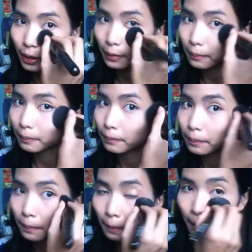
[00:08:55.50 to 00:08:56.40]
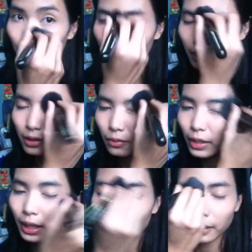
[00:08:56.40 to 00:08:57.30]
that this is
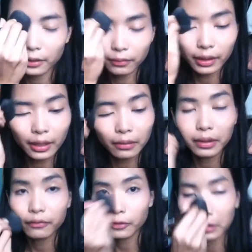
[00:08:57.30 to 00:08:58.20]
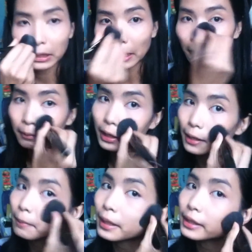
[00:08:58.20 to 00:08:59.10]
what I learned when I went for the Elle
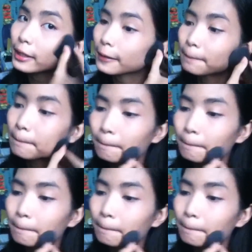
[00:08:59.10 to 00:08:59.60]
makeup party.